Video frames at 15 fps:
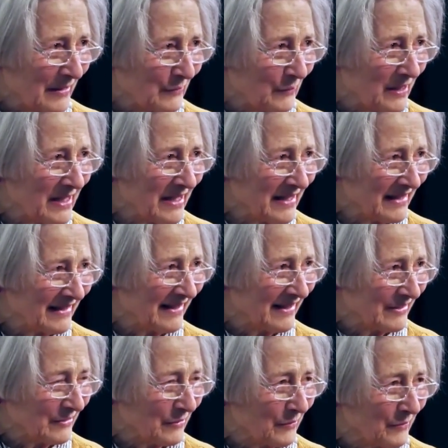we
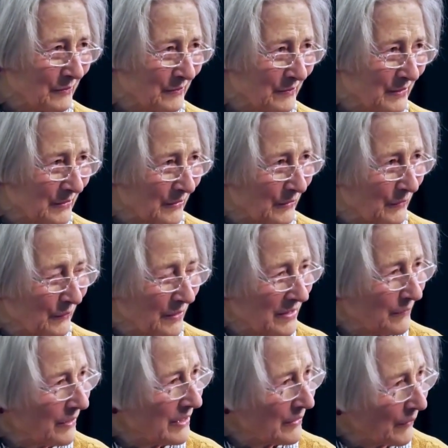don't you know we
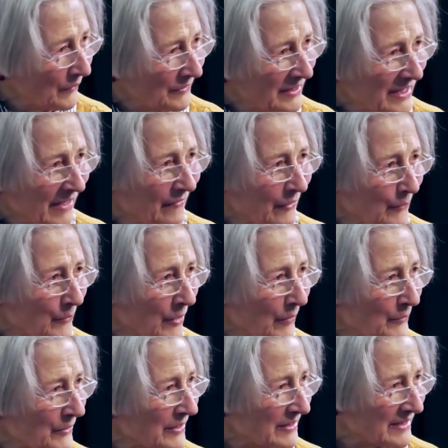we only have our
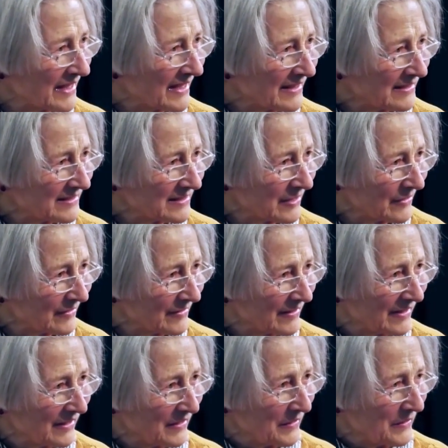property tax yeah, here. We haven't
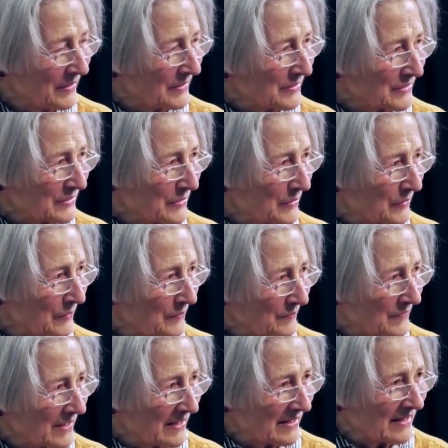we haven't so,
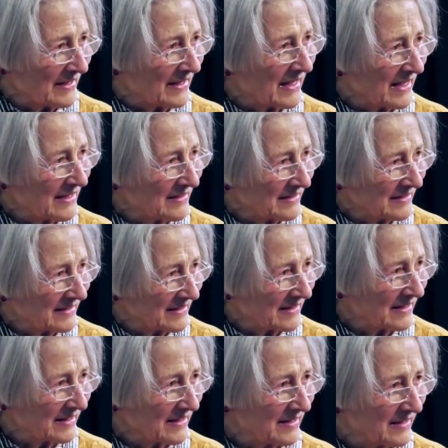pushed for any kind of broad
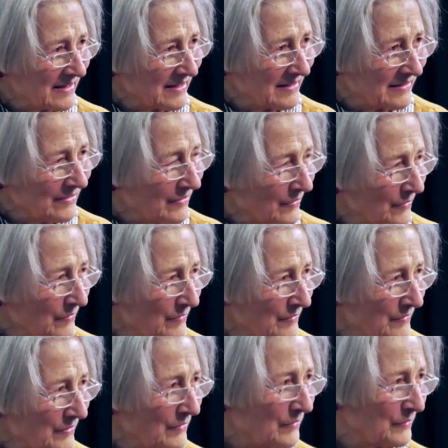based tax. Is no, that is that
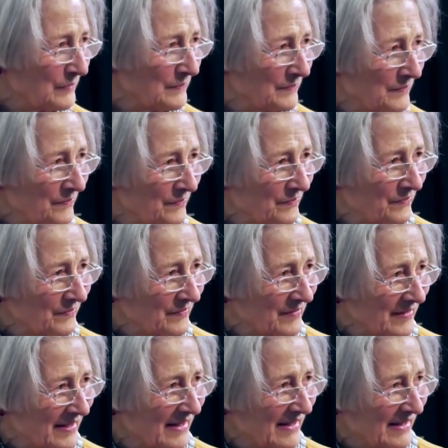no. ever under
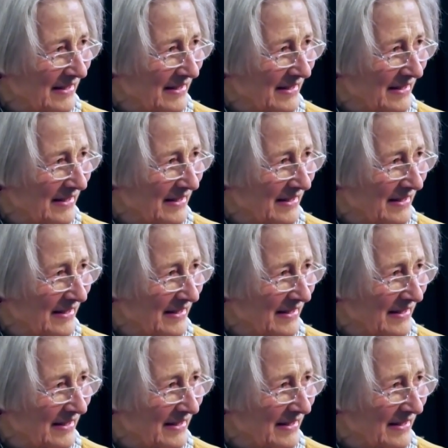consideration?